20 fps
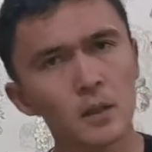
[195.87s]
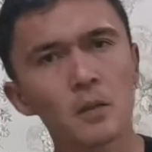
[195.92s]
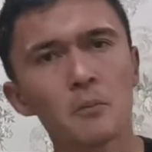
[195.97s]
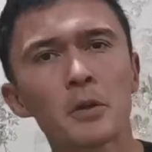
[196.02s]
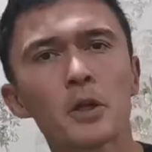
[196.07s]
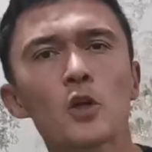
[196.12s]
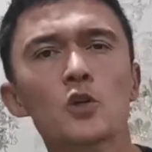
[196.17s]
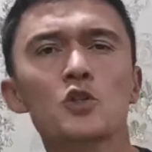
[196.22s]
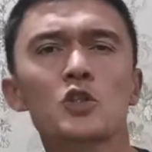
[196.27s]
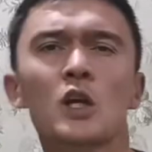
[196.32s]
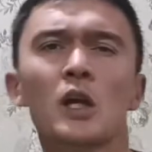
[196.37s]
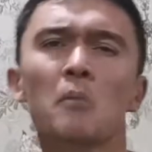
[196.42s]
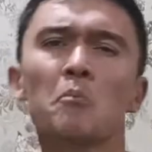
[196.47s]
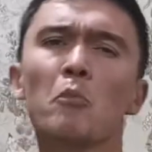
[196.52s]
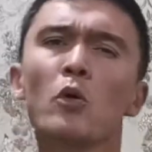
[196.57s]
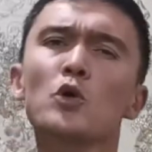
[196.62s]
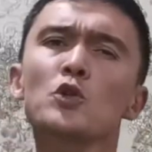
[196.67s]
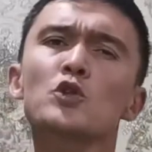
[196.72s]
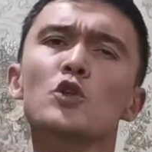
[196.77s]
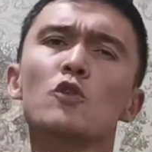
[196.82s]
Because
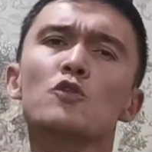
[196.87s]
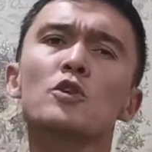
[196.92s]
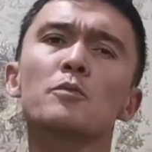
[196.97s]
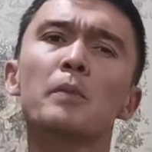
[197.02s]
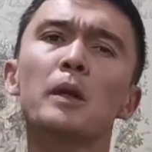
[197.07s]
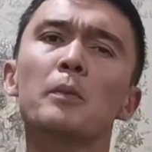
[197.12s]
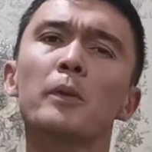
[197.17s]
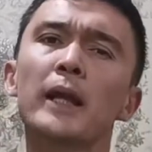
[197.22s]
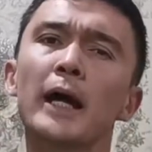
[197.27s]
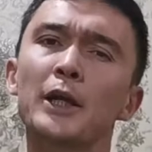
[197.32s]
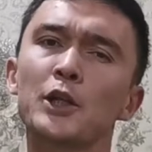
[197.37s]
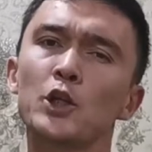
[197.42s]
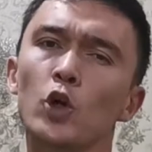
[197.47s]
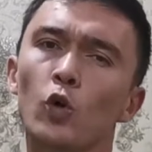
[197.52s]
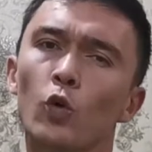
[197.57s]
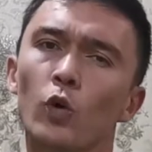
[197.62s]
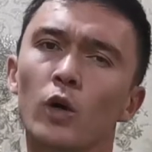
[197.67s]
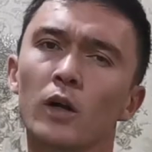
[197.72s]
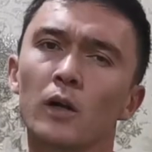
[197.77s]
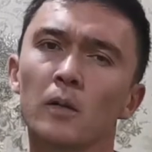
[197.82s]
most of the people I
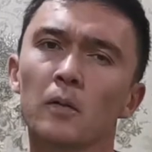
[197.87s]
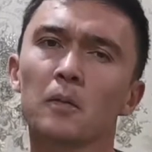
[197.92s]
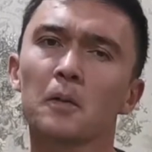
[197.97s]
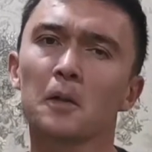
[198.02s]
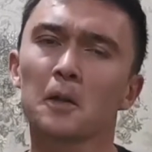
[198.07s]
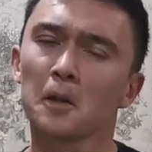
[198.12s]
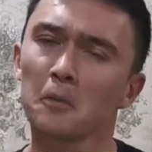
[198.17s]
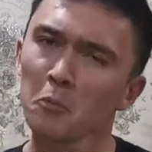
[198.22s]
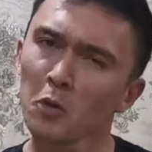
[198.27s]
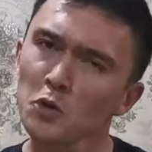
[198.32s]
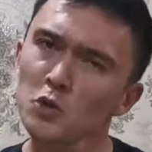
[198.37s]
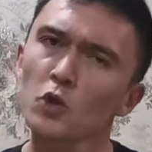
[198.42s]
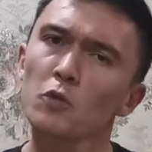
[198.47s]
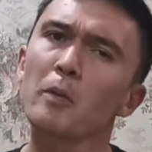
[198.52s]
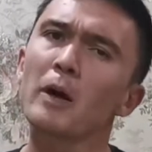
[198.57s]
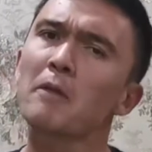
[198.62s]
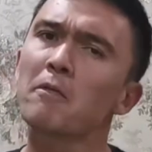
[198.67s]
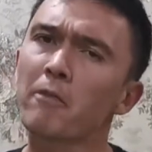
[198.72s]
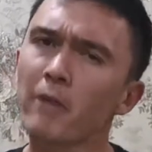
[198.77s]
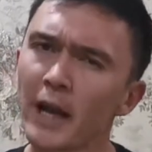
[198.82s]
know, most of
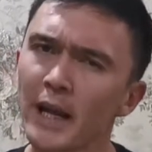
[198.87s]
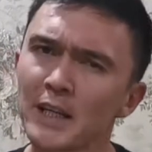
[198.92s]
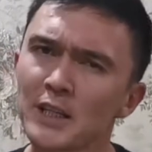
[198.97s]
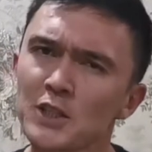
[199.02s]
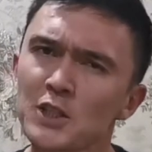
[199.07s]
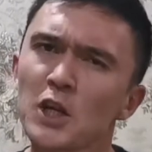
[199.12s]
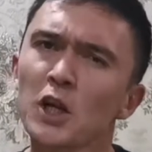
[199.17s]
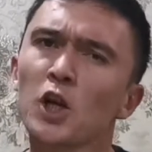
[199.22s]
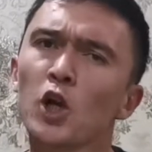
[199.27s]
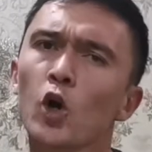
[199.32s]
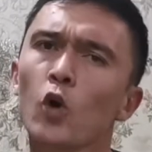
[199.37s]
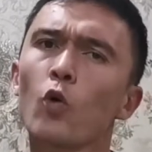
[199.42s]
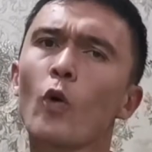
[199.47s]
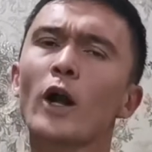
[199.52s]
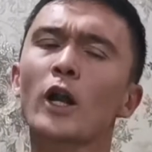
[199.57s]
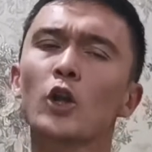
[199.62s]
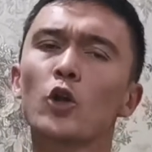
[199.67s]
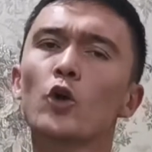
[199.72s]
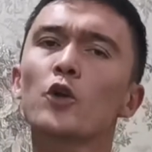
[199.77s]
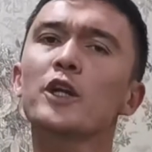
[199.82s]
my friends who
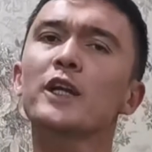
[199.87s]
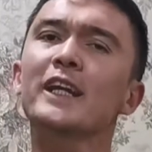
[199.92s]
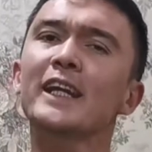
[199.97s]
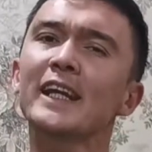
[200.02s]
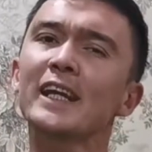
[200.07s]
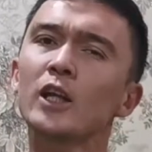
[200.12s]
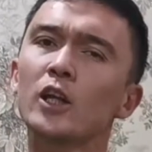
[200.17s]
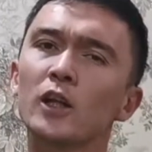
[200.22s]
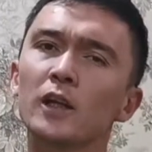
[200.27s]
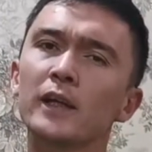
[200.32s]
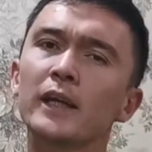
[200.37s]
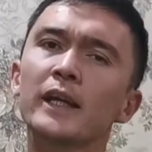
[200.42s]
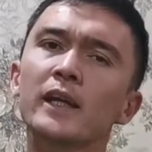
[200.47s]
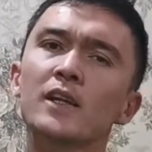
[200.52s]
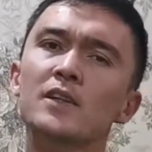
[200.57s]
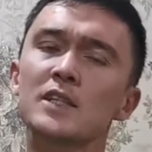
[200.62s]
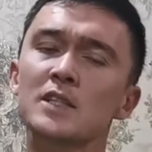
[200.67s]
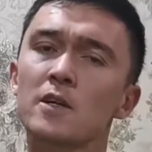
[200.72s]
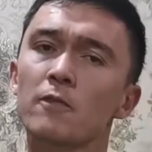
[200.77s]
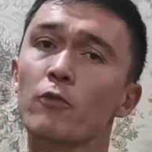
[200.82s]
are learning
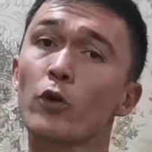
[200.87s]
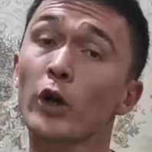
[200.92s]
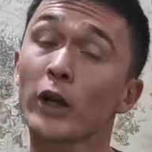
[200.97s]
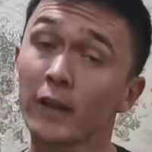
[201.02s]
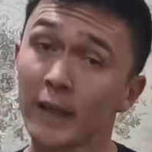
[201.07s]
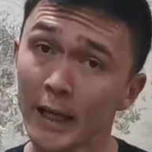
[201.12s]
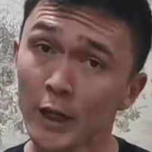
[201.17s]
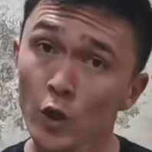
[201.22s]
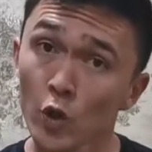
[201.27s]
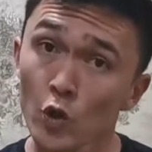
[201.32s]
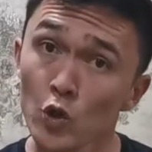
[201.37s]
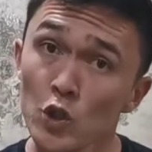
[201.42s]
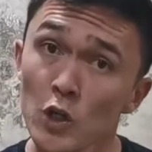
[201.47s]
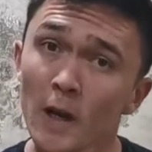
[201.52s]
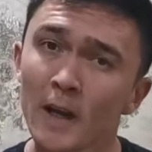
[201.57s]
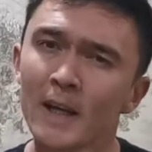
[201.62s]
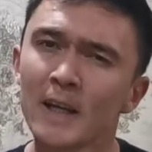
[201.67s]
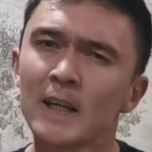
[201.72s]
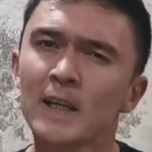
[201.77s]
English as a foreign language,